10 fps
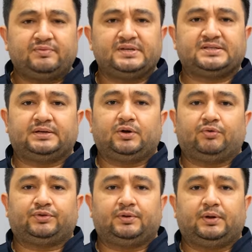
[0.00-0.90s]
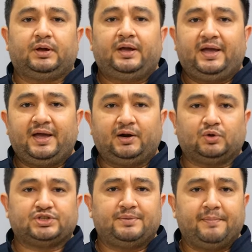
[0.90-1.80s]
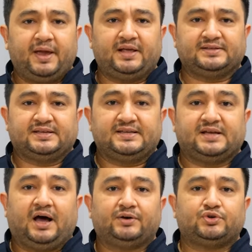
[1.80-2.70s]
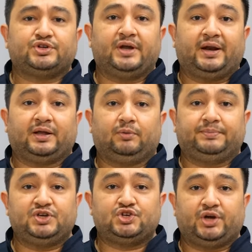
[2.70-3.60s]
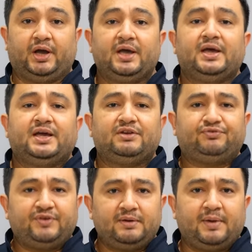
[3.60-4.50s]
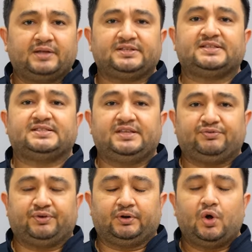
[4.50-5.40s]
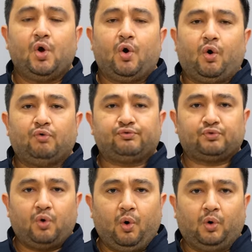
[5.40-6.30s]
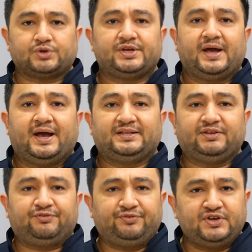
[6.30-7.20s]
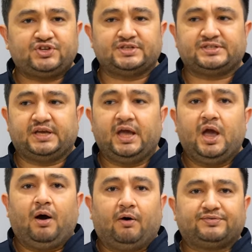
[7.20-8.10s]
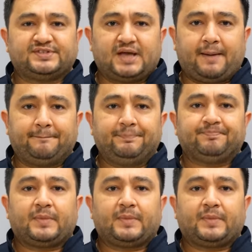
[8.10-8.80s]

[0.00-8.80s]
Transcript: reason of the hair loss in males is androgenetic alopecia. In females, it's different. Of course, a deficiency of some